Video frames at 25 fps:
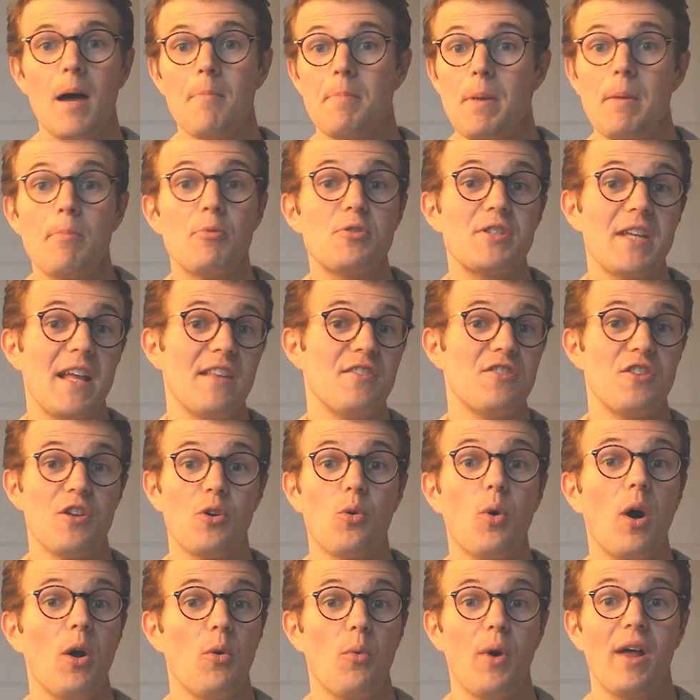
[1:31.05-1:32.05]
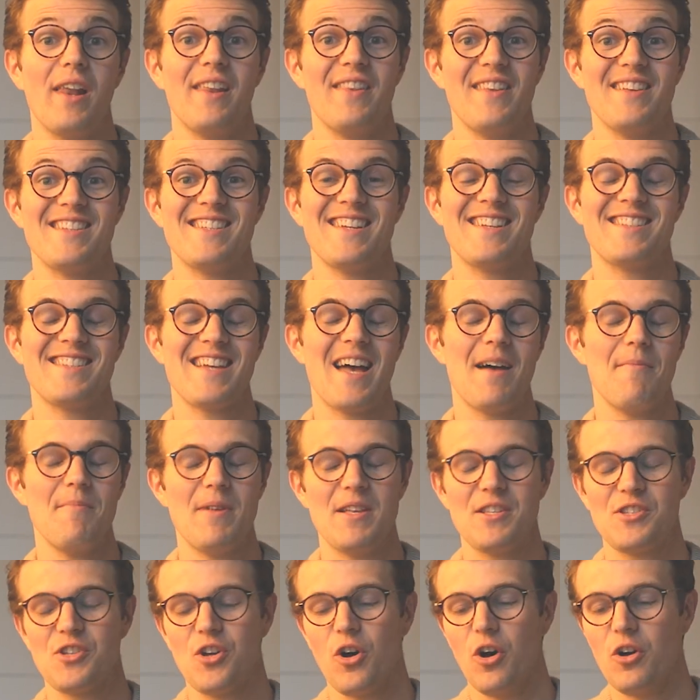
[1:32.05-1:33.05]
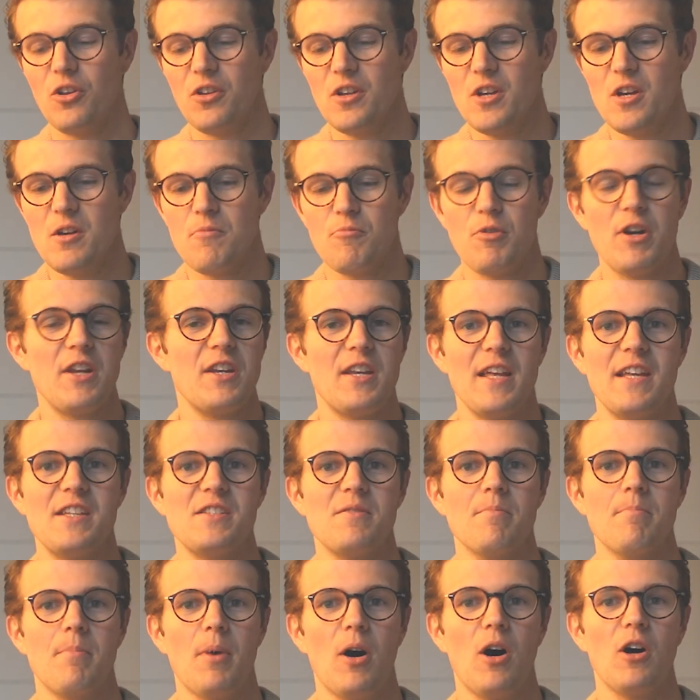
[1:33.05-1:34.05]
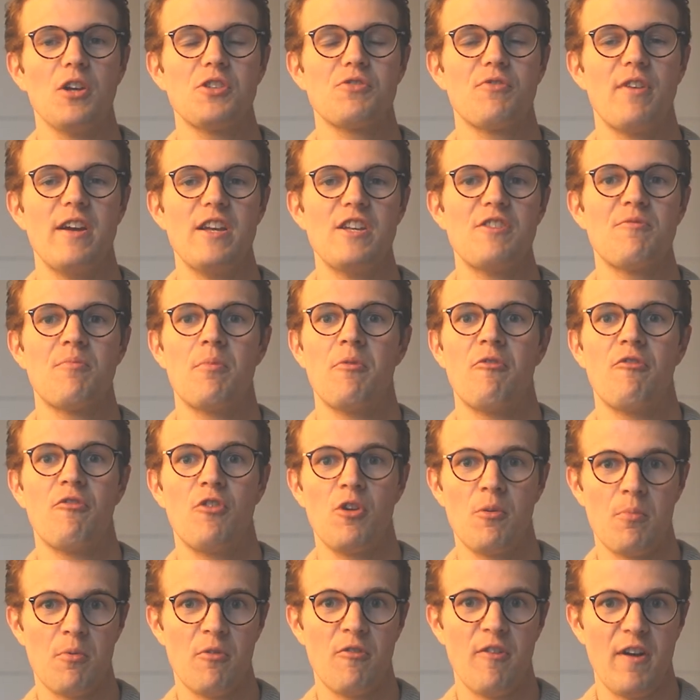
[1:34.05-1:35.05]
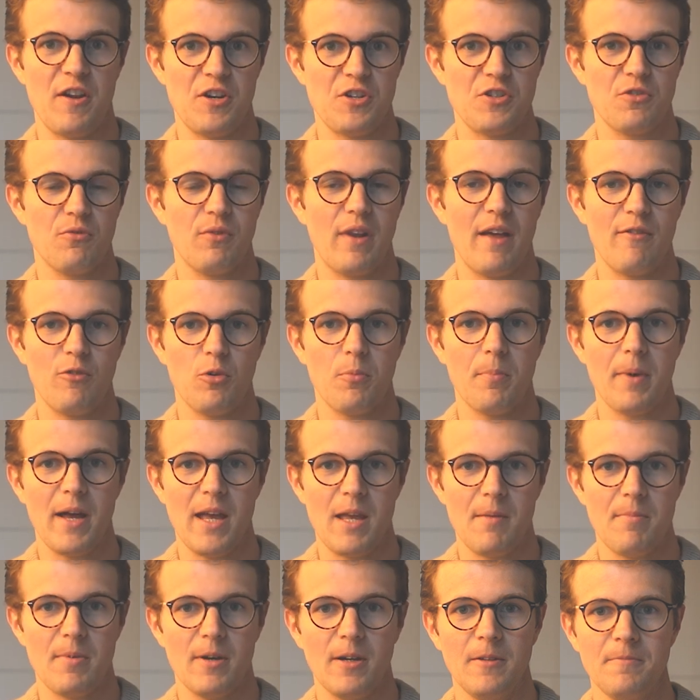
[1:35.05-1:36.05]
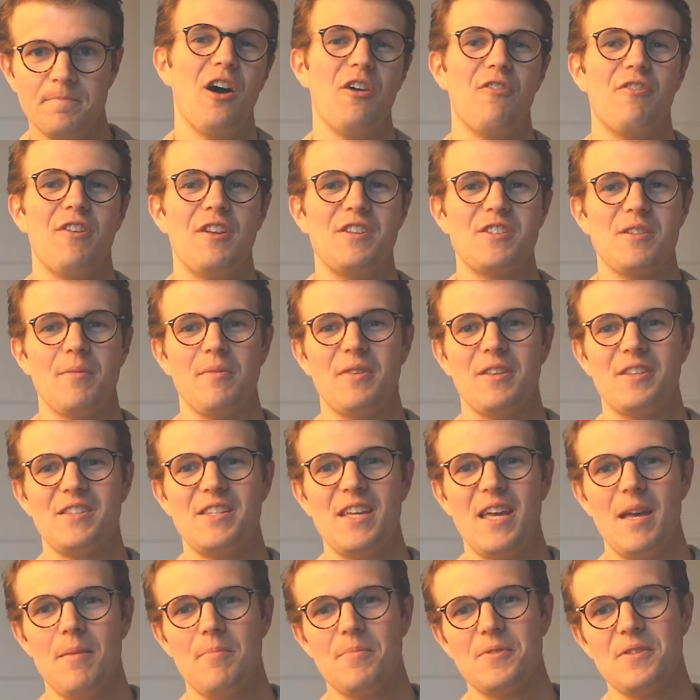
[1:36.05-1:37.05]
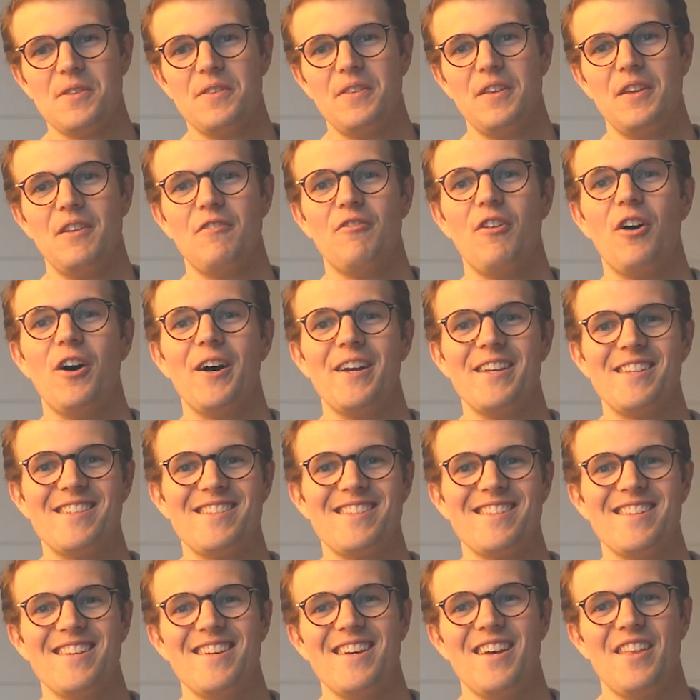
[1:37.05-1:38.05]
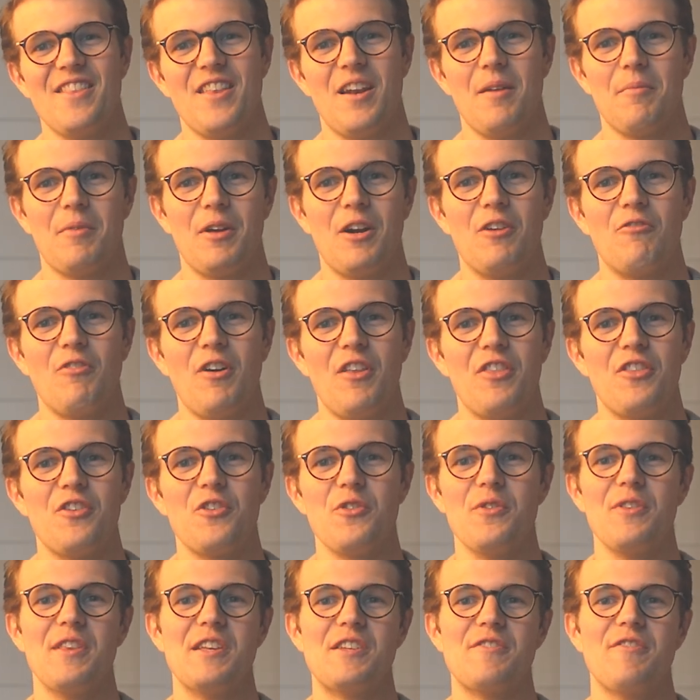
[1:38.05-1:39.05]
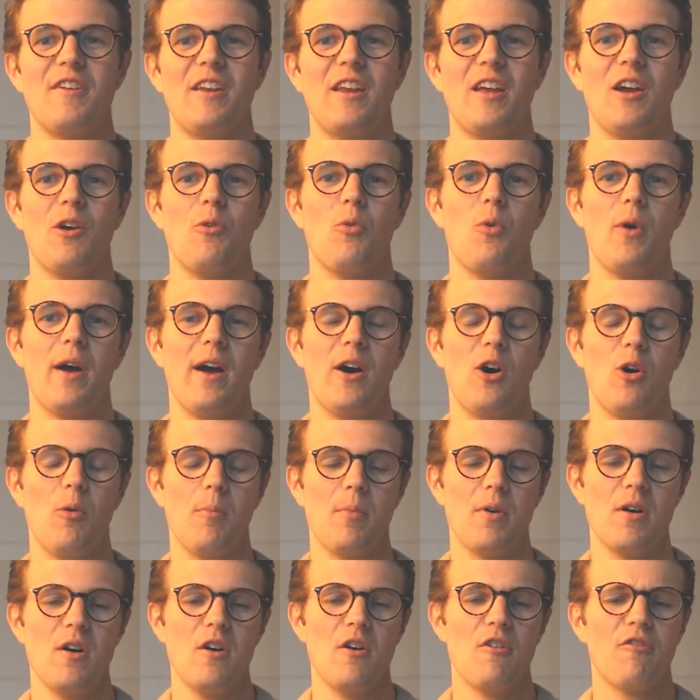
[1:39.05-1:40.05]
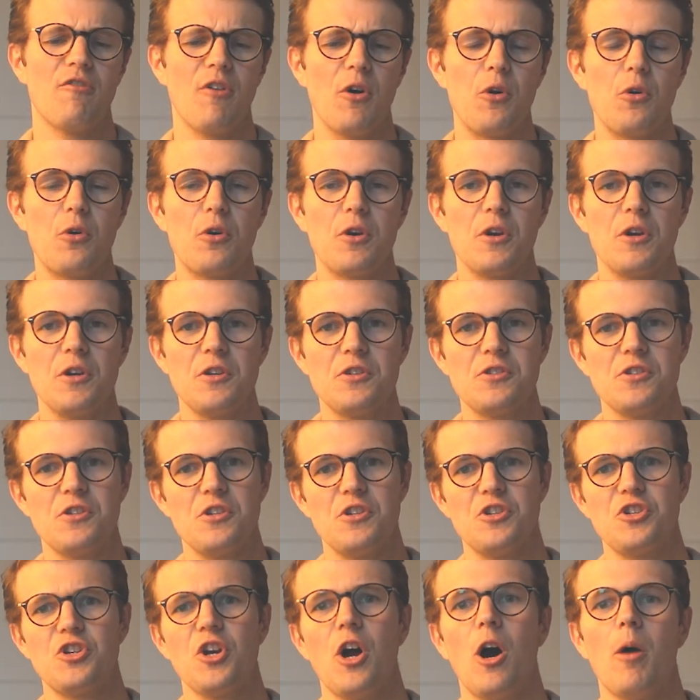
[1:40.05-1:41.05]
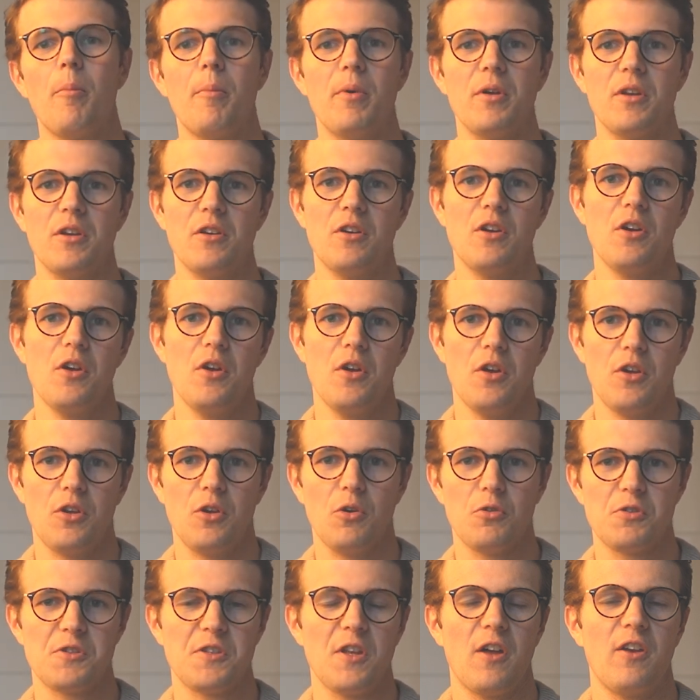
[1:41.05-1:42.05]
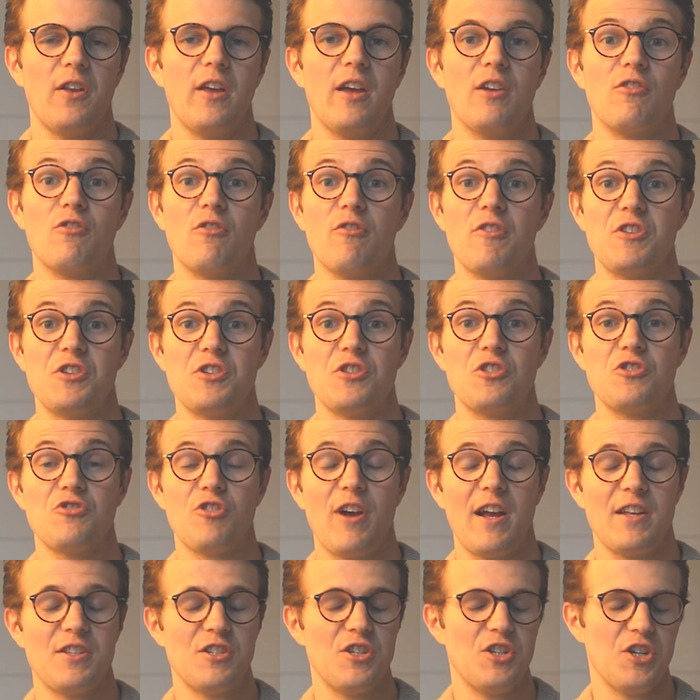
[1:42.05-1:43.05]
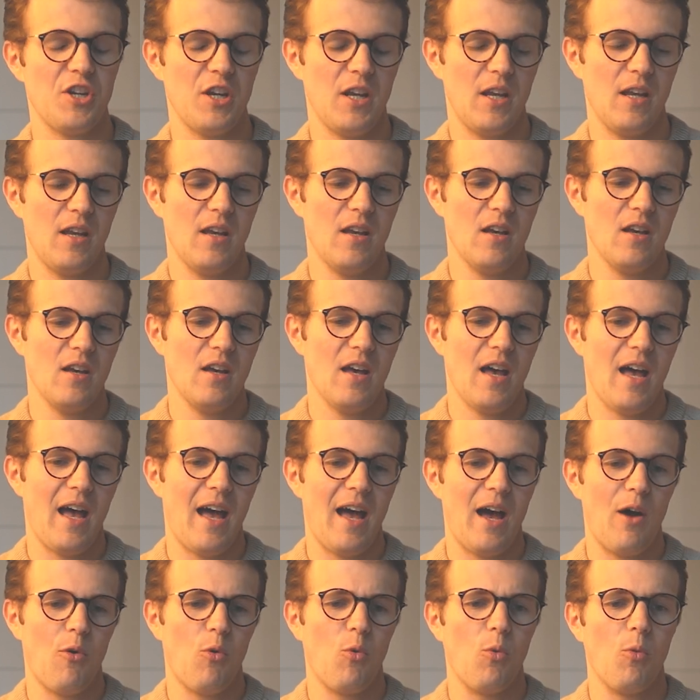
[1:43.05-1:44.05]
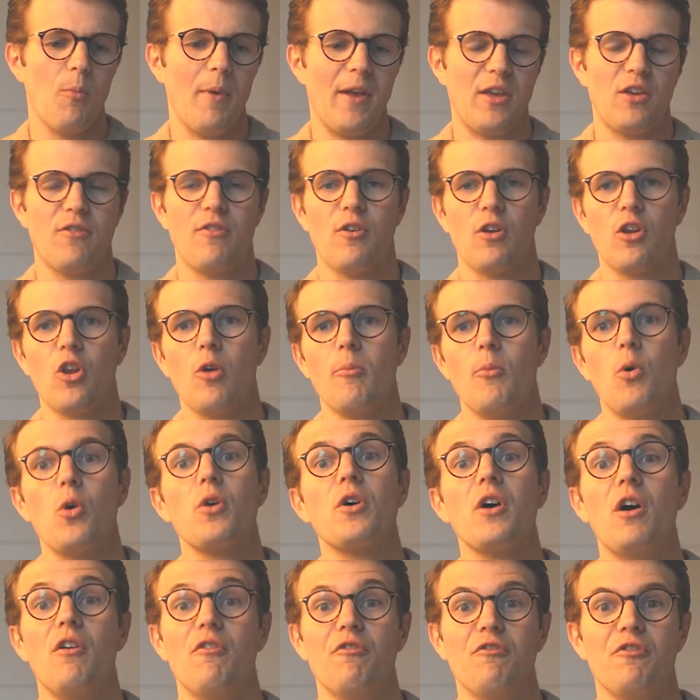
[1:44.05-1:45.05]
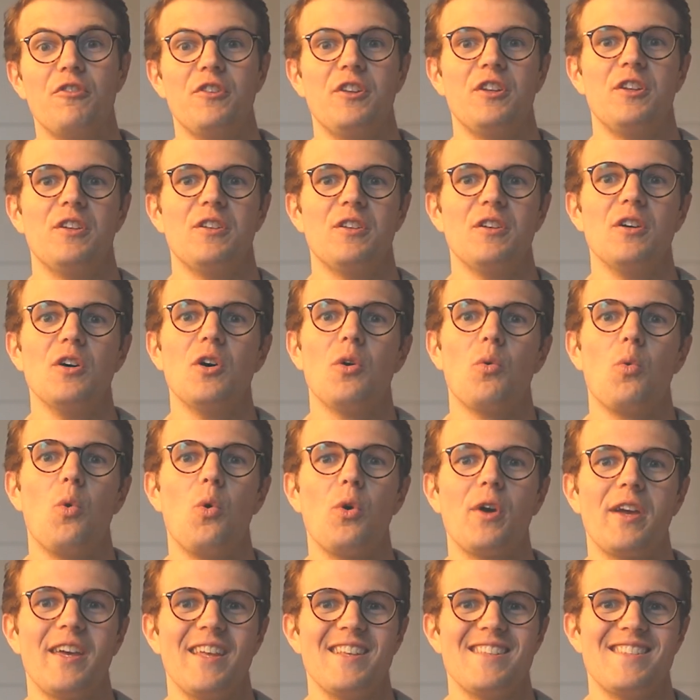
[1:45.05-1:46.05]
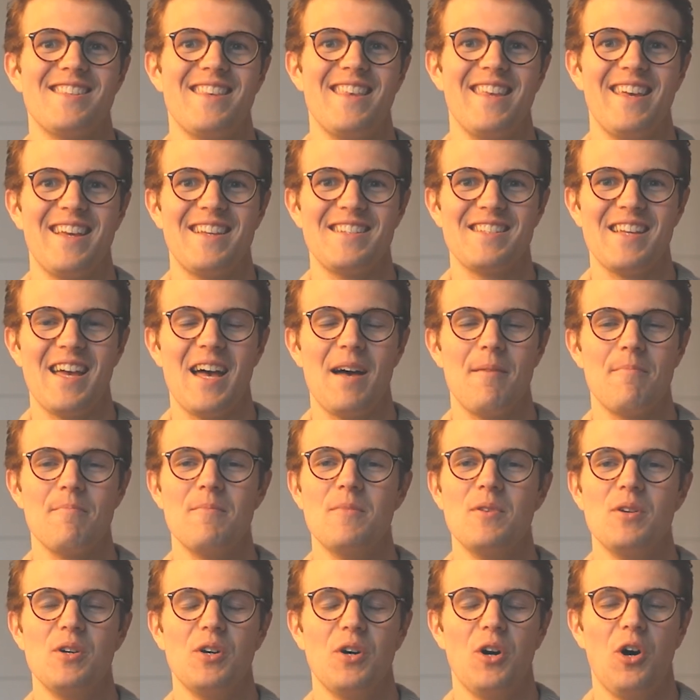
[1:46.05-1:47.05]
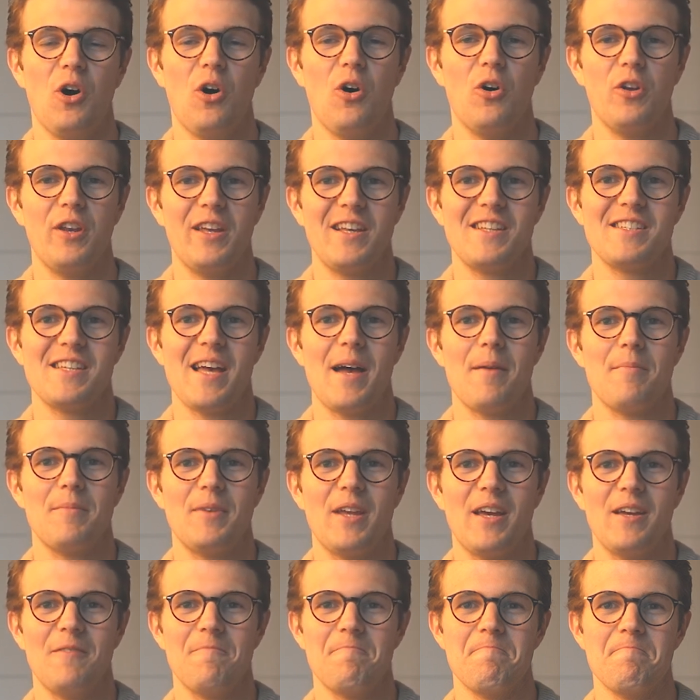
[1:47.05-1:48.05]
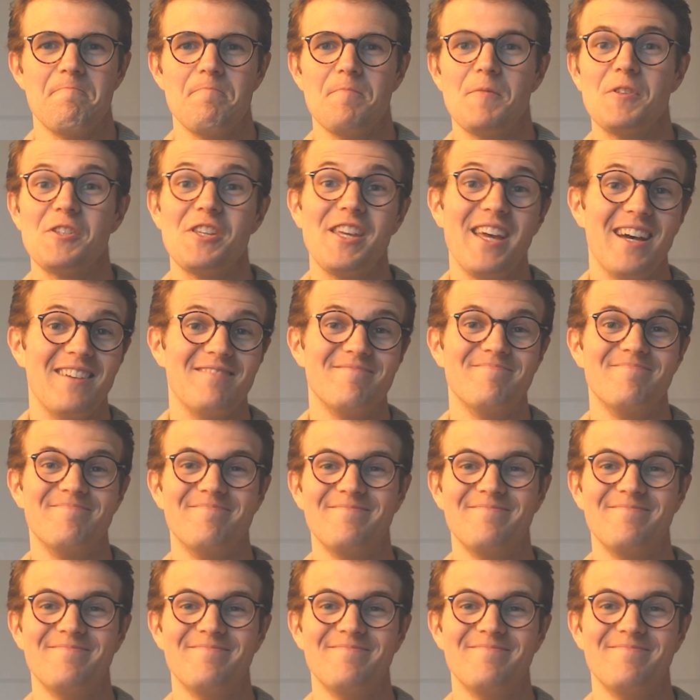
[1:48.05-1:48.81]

And people tend to do quite well in this exam. It's got pretty decent pass rates for a professional level paper. Hopefully some of the tips and the advice that I'm going to run through in this video will help focus and sharpen your study and revision strategy, and will make you feel a lot more confident walking into the exam on exam day. So yeah,